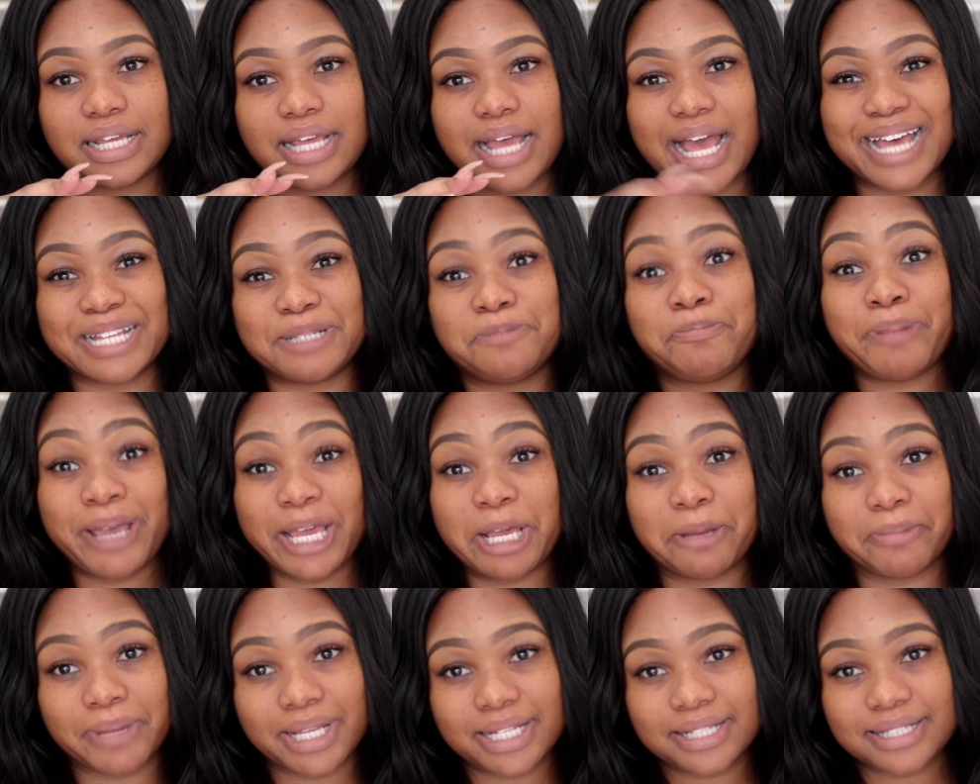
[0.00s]
as
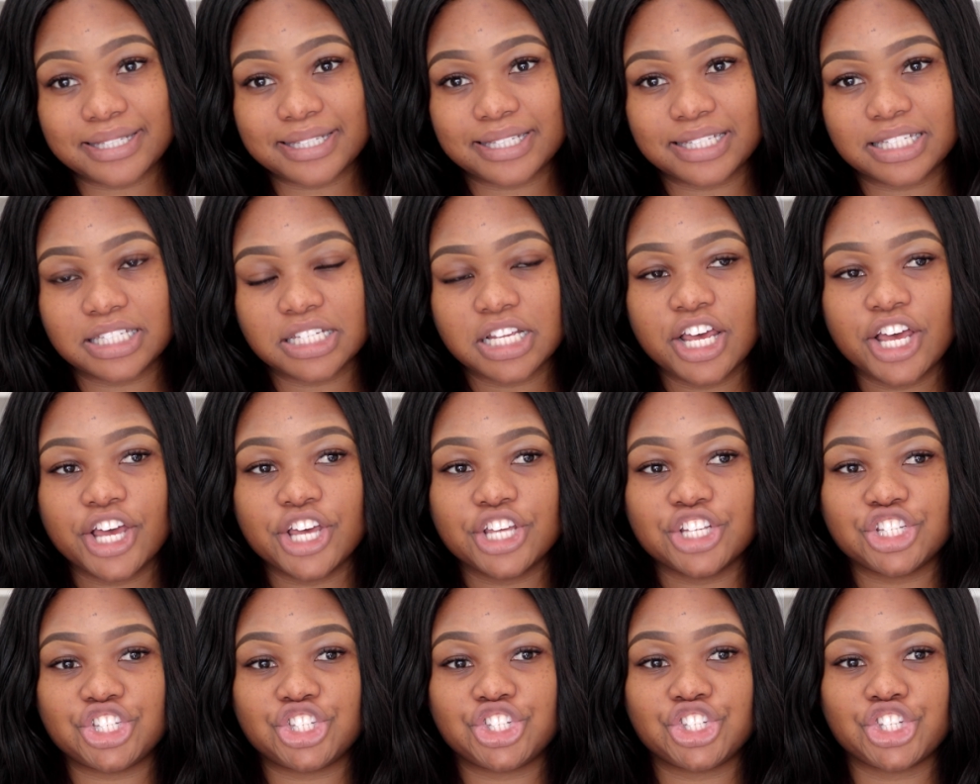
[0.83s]
pigments,
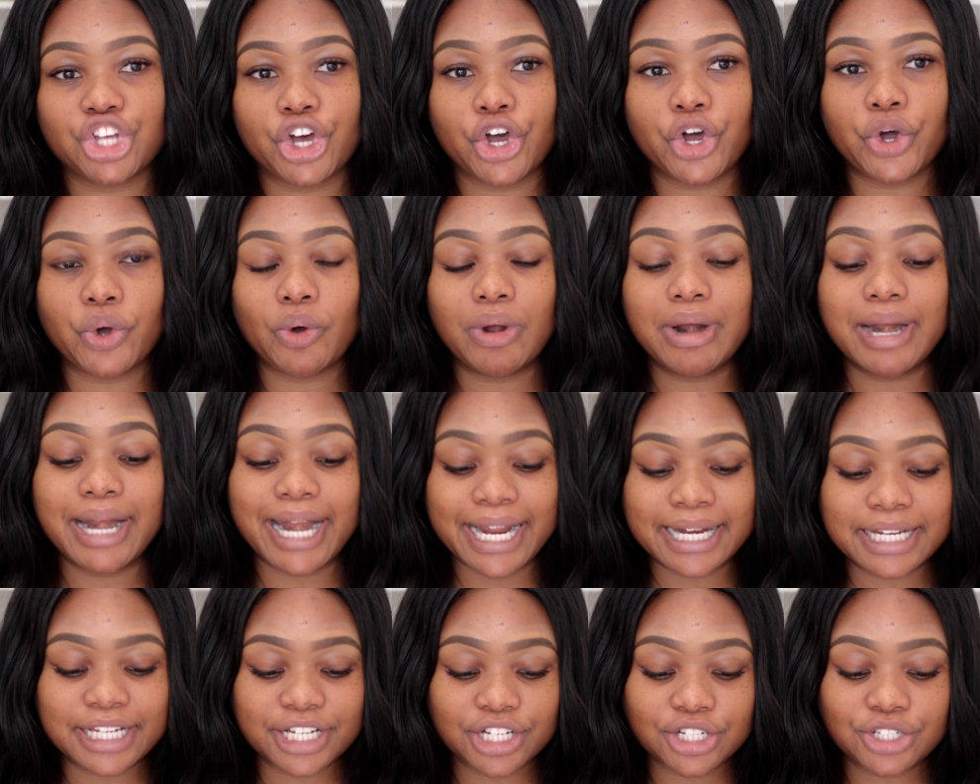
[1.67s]
so
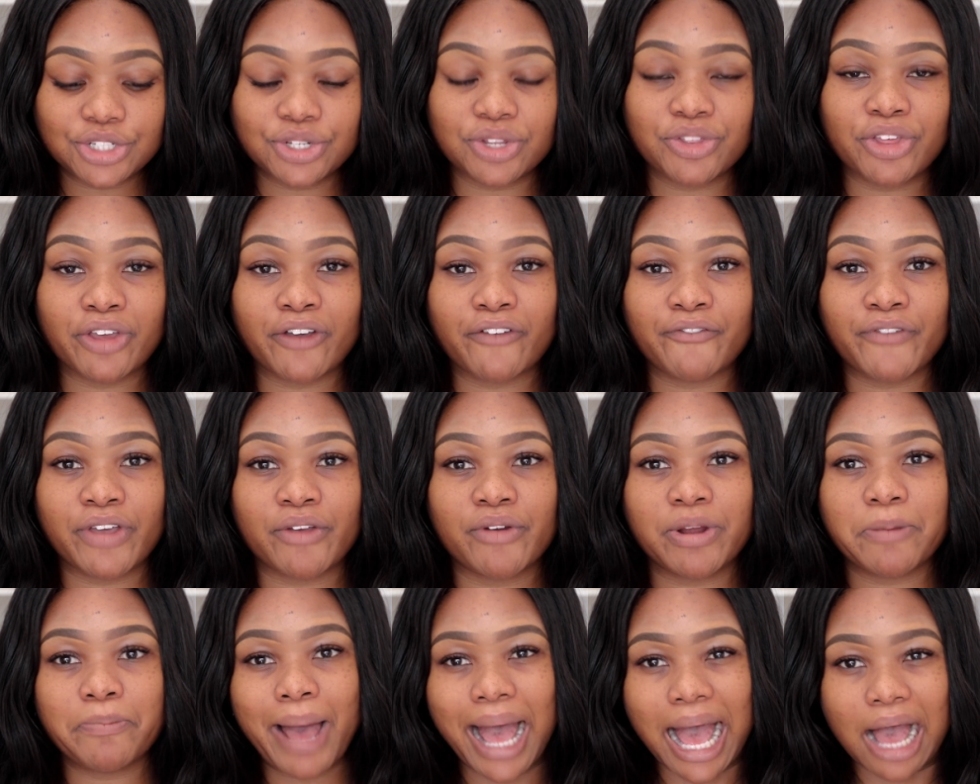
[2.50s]
lending to their
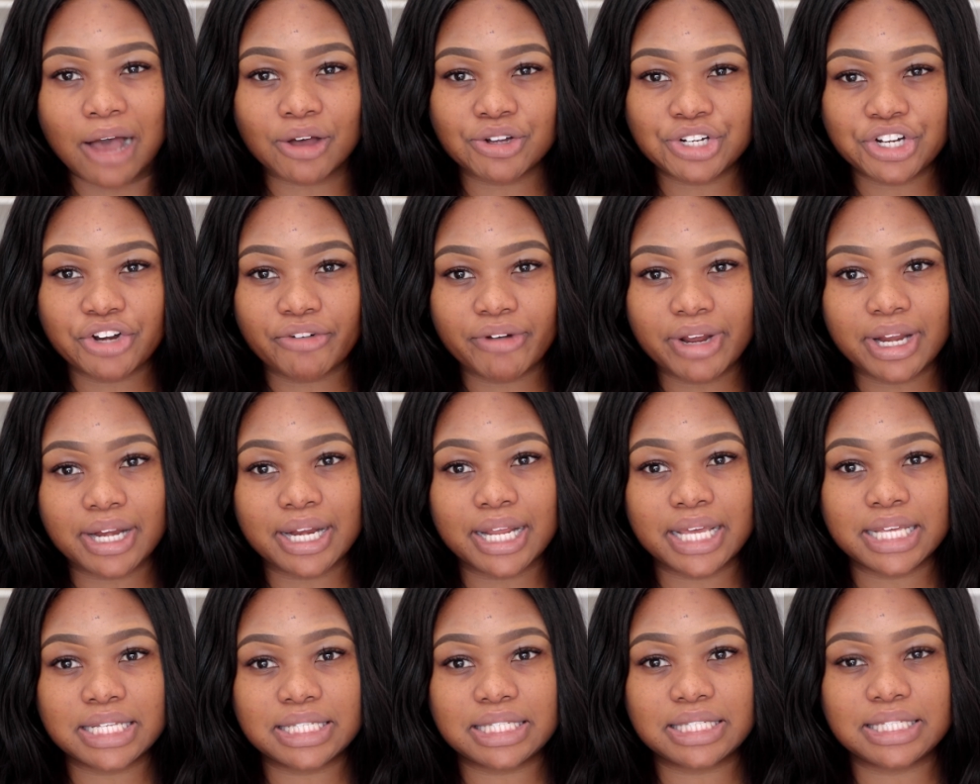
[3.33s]
very
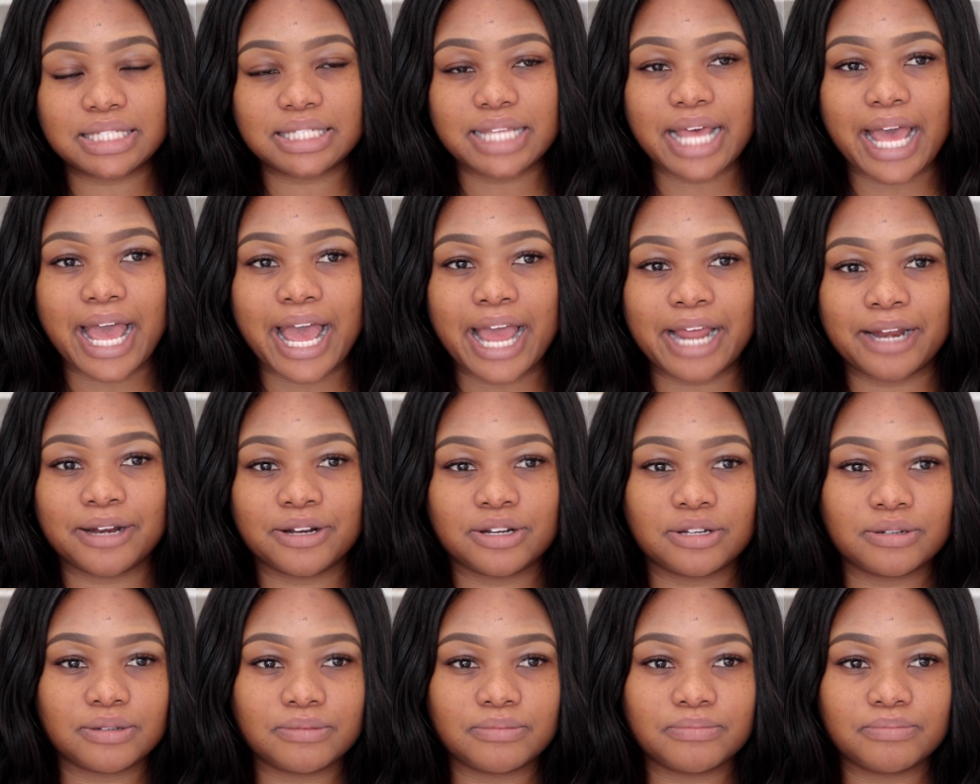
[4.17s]
powderiness,
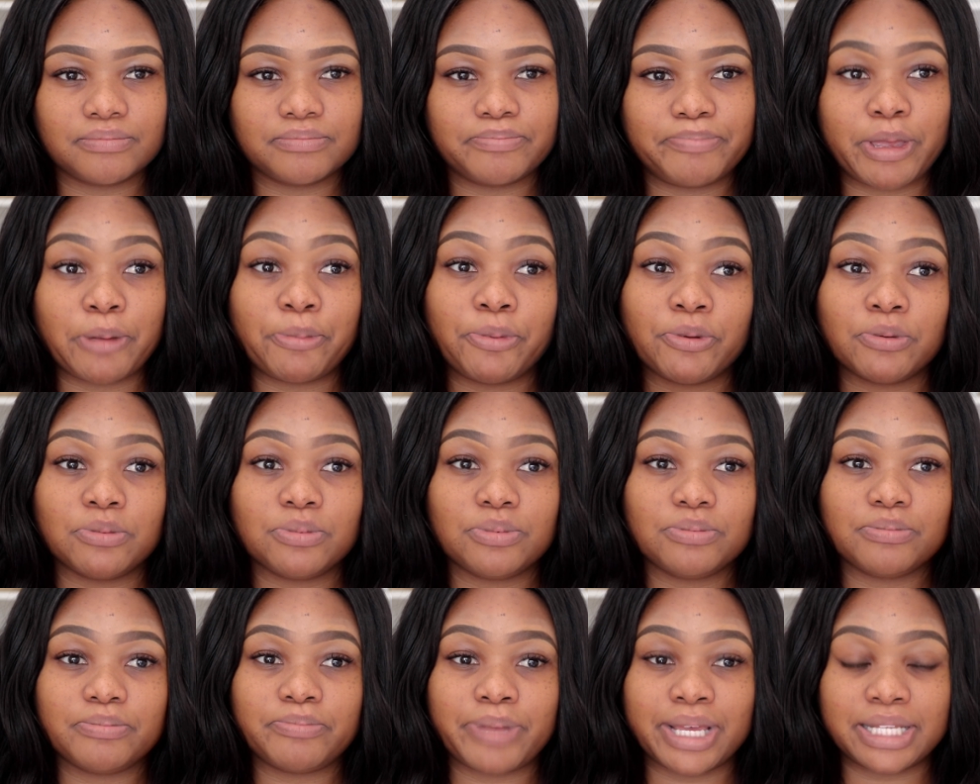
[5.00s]
and people
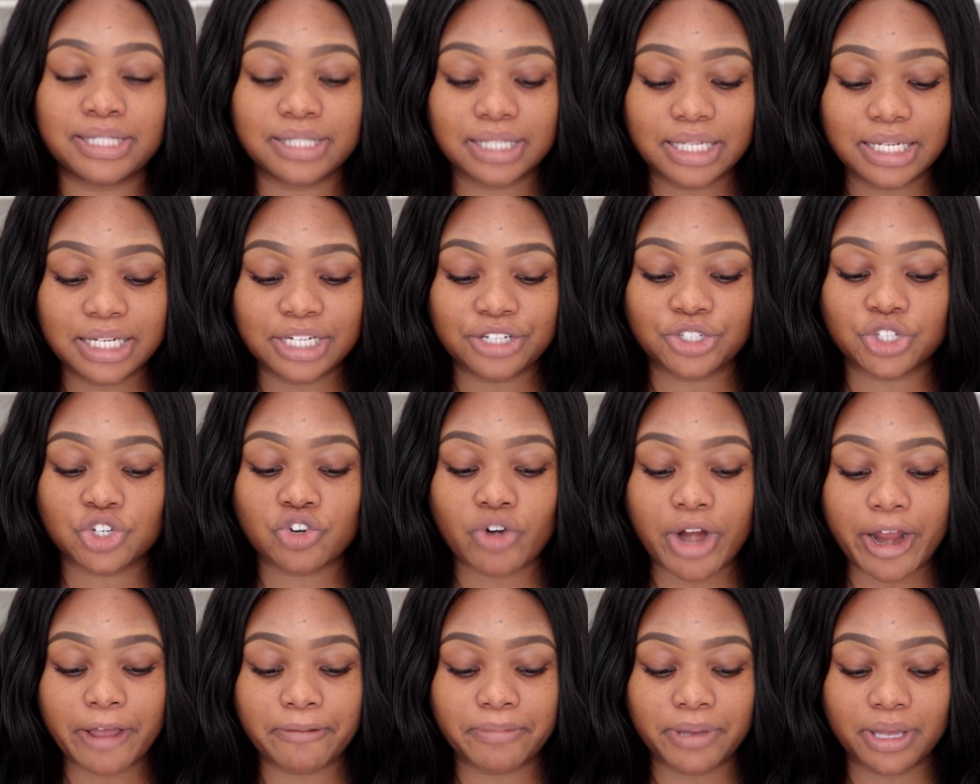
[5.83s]
basically
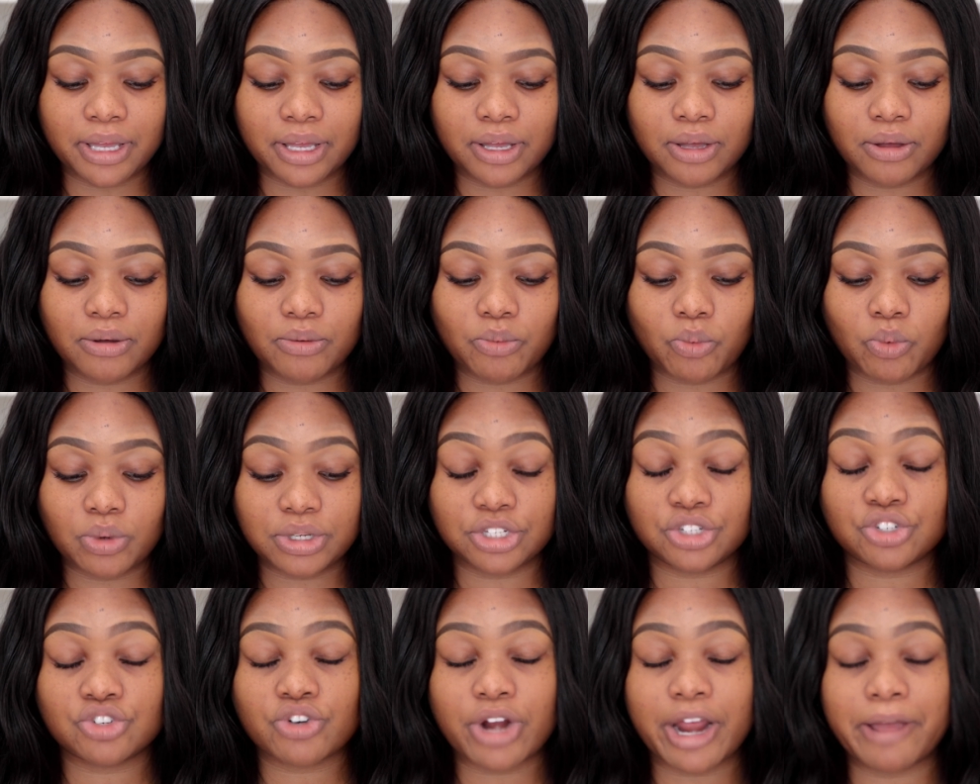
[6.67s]

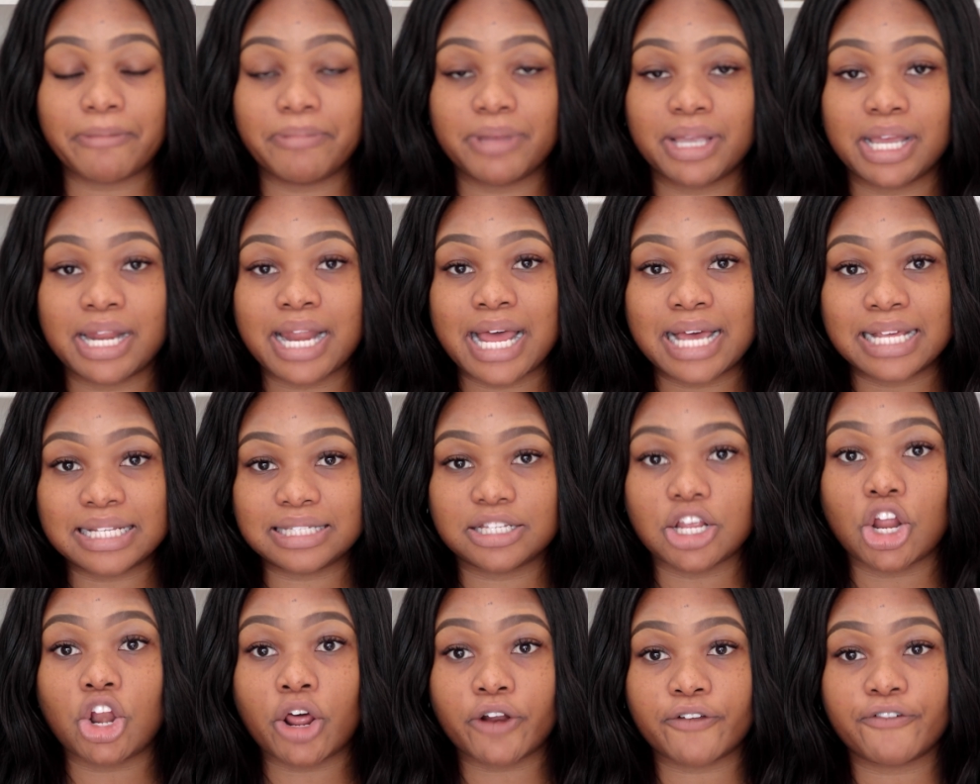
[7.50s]
describing it
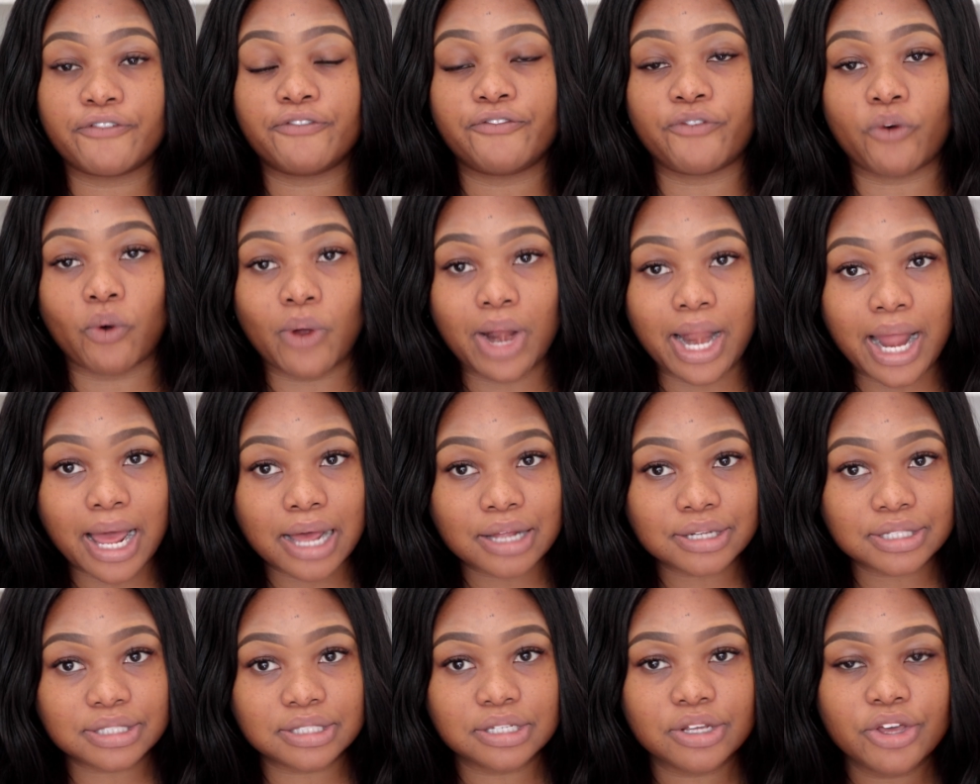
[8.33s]
as a lot of
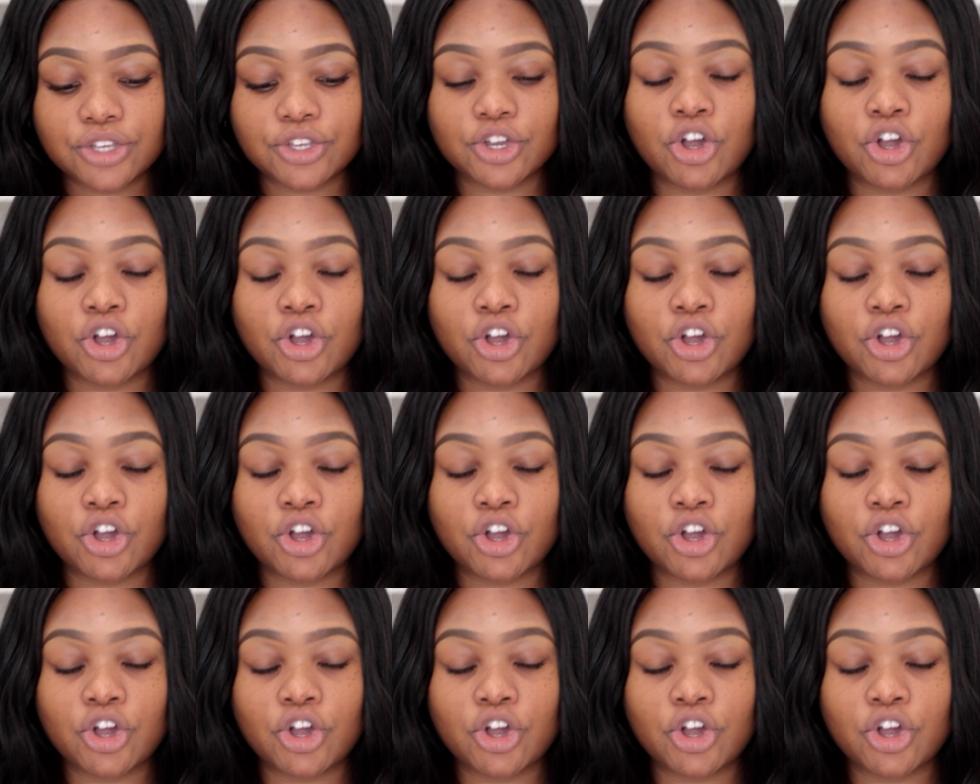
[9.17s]
fallout.